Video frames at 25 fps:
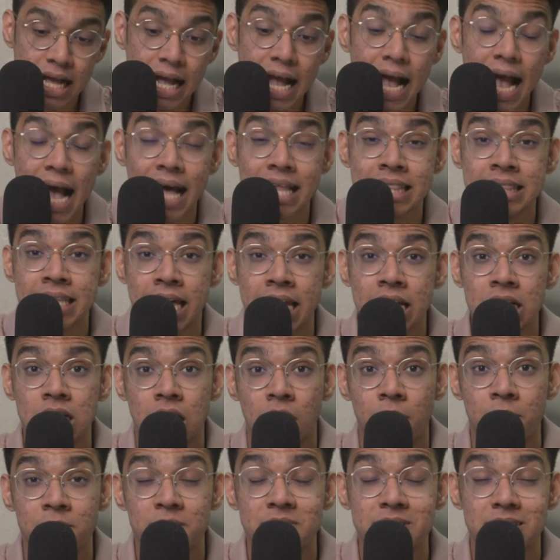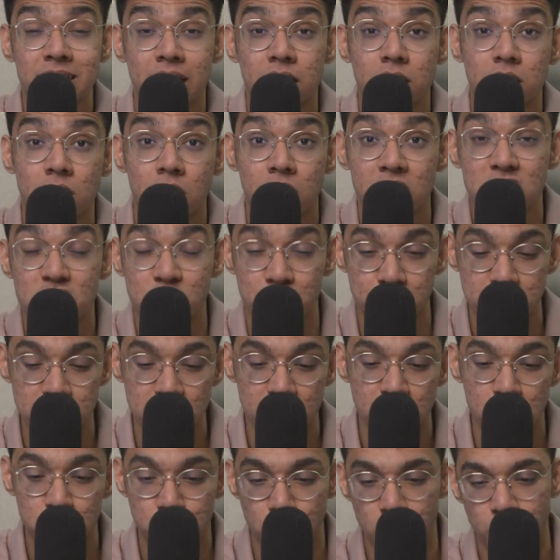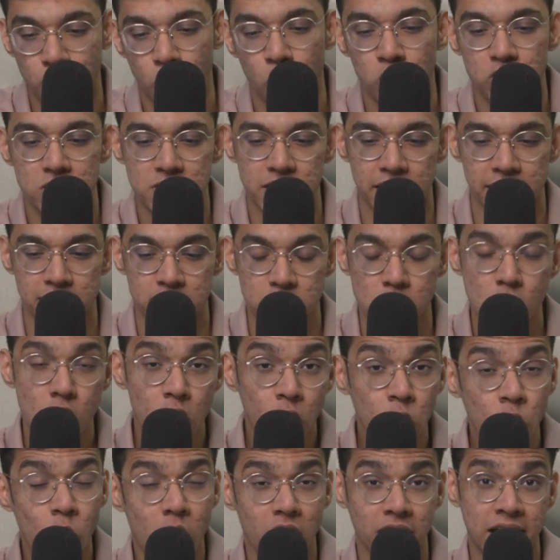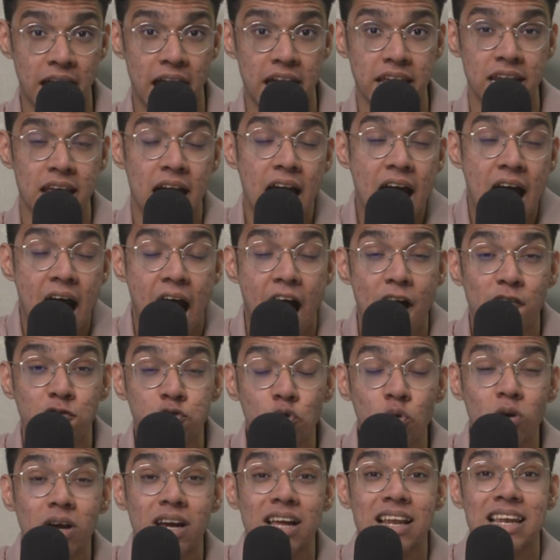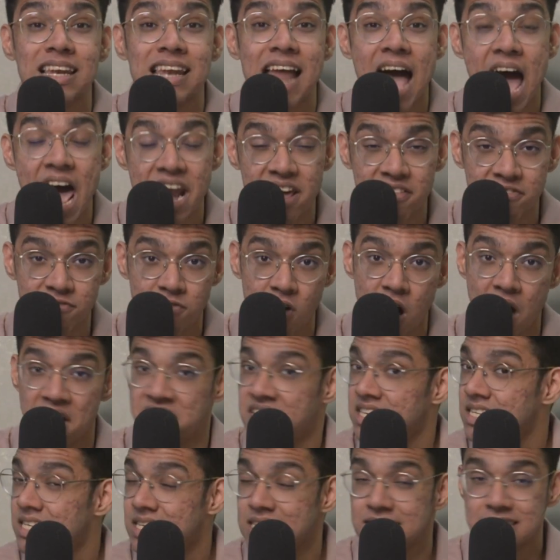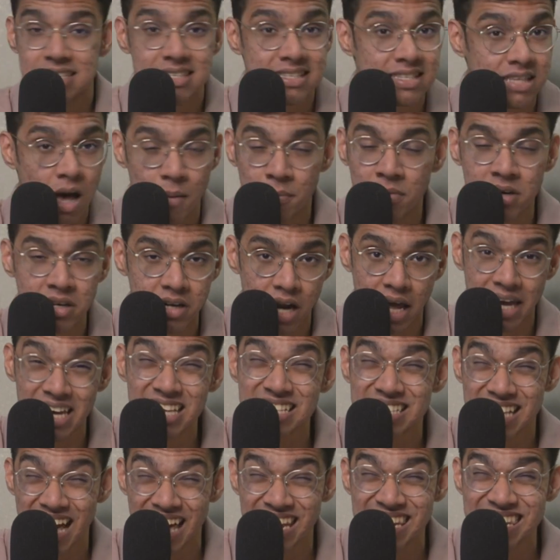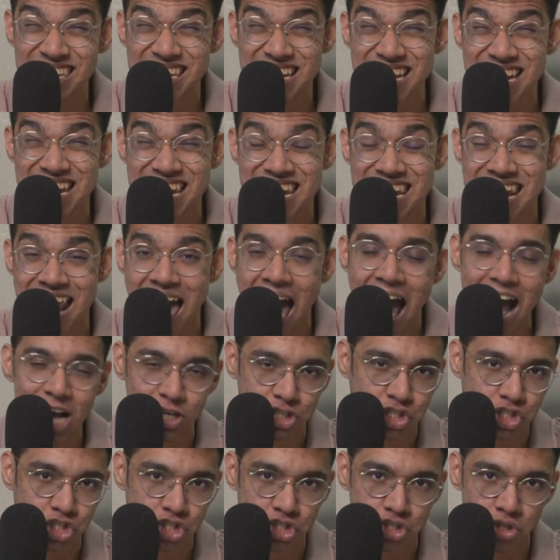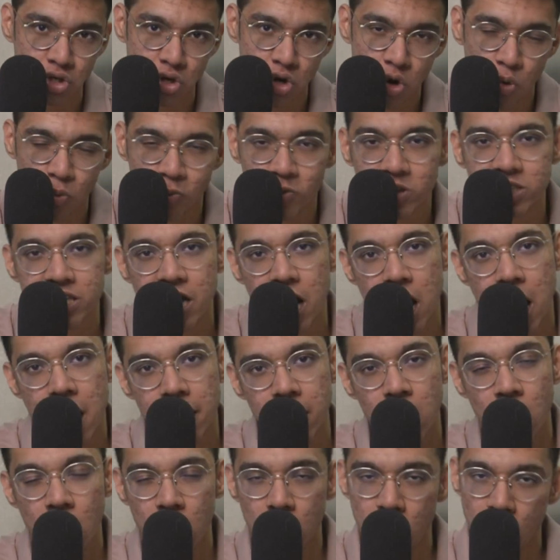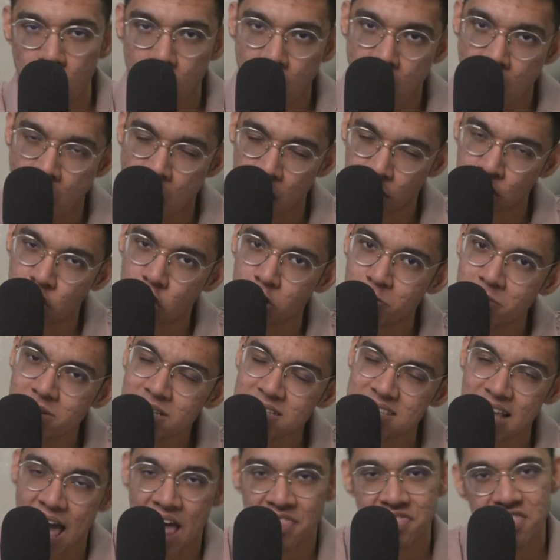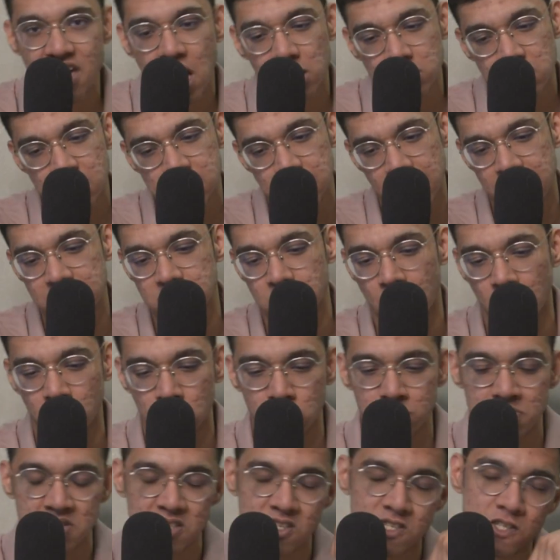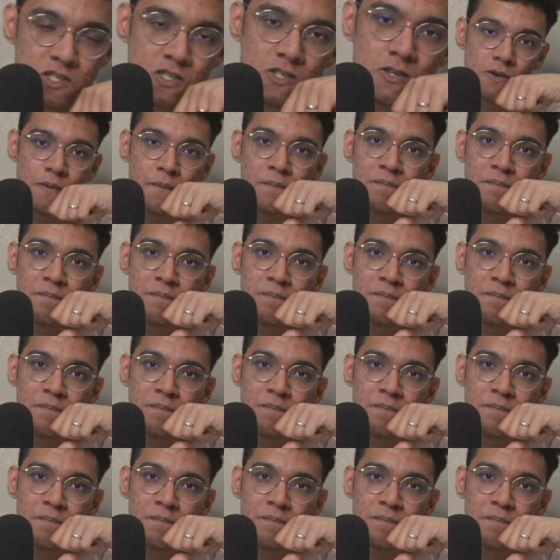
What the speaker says: And then comes the third speakers from both sides, who again have to clarify, summarize, and clash with their arguments and the other side's arguments.